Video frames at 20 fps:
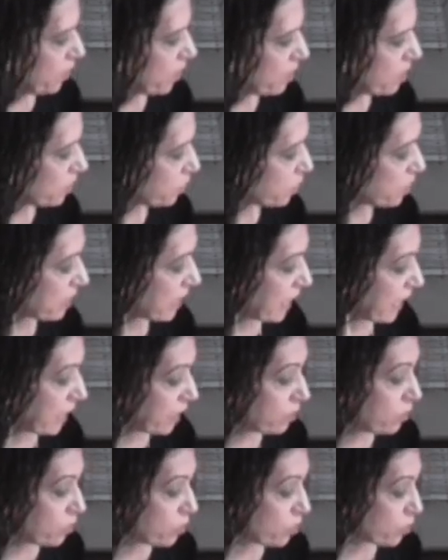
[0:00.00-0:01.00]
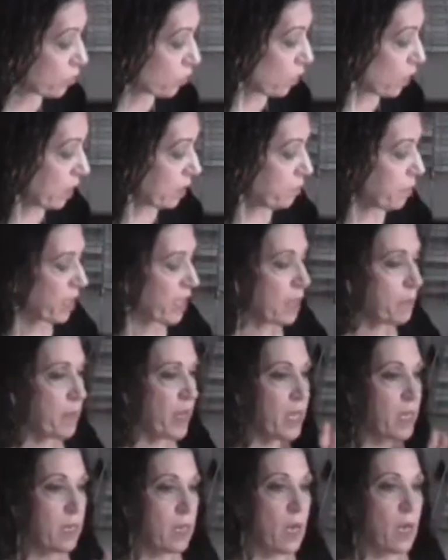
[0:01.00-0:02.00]
This was hand drawn, but I
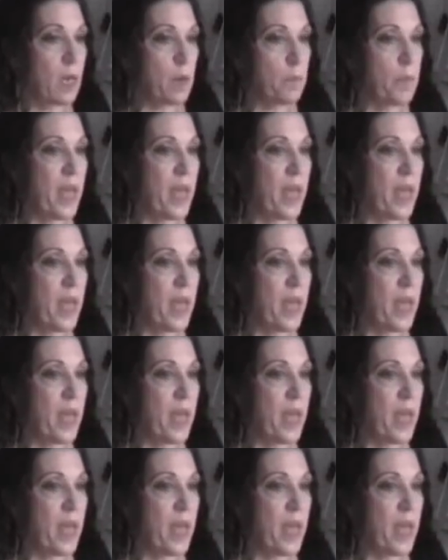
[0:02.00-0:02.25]
made it on